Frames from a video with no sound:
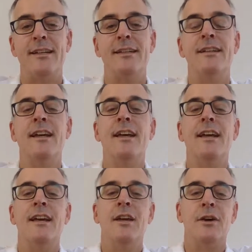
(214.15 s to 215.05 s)
And
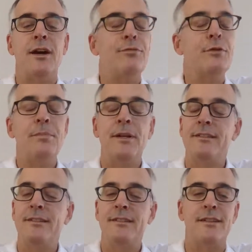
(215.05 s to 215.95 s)
I flew
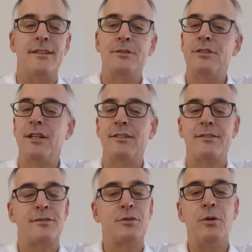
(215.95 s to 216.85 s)
places that were
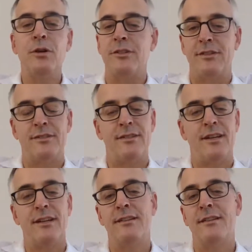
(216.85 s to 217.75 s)
just gorgeous,
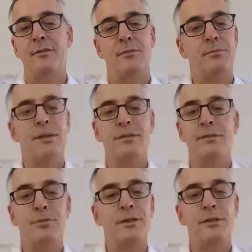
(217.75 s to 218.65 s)
and
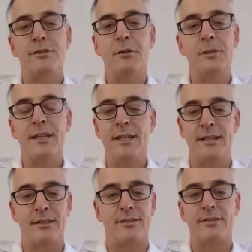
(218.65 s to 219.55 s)
places where there's no
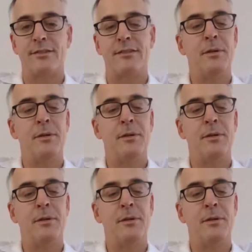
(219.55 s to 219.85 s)
mechanics,